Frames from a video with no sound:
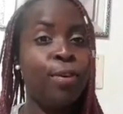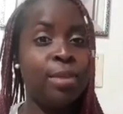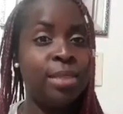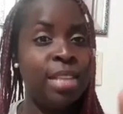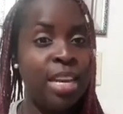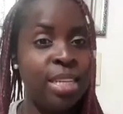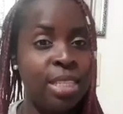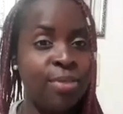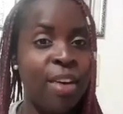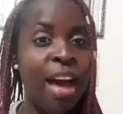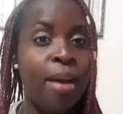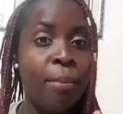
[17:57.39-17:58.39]

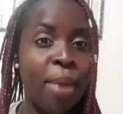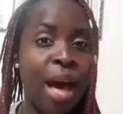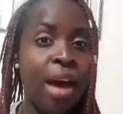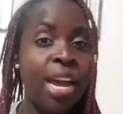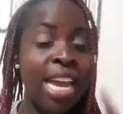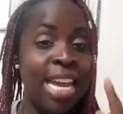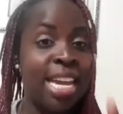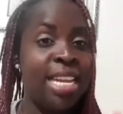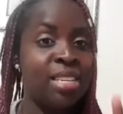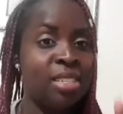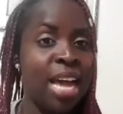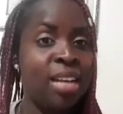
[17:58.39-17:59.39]
unsatisfied about, it
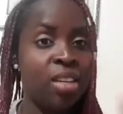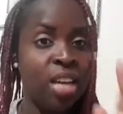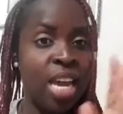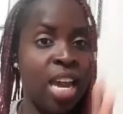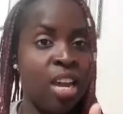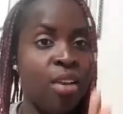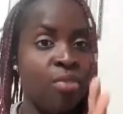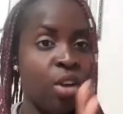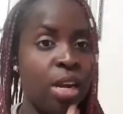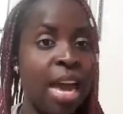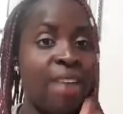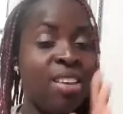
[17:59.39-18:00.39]
is not the end of your life.